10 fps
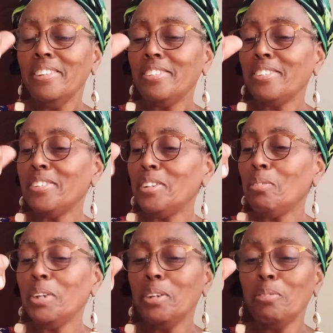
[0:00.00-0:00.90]
So
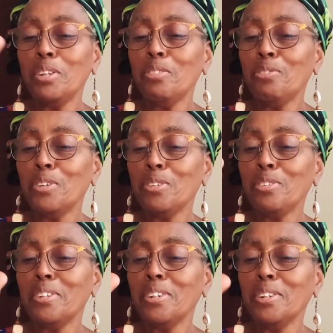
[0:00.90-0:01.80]
anyway, when you
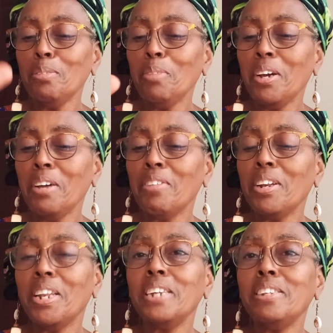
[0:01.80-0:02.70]
first get them, they already
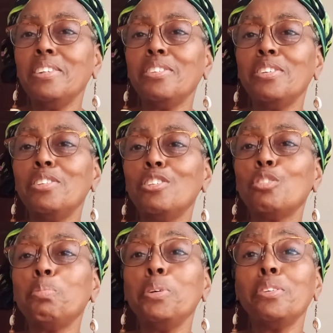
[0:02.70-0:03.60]
like this. And you can
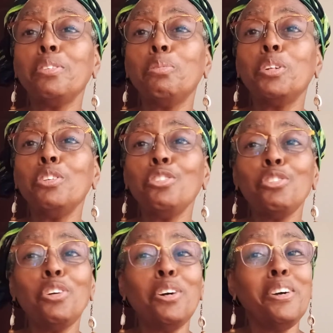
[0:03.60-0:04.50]
just pierce them with your
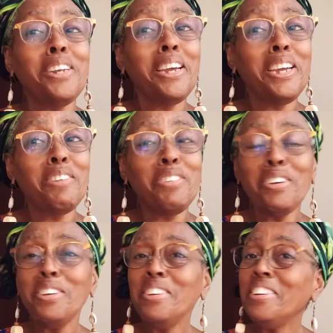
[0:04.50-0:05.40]
straw. And I have
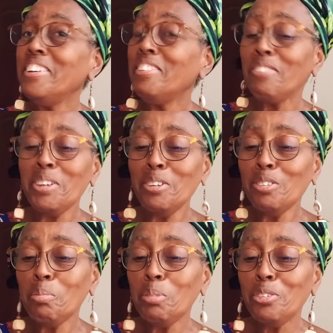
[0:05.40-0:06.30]
a
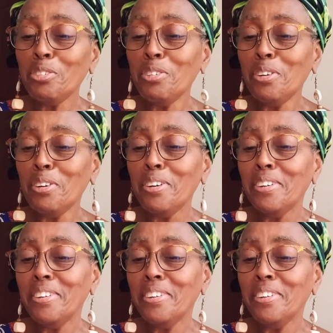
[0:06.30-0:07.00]
reusable straw.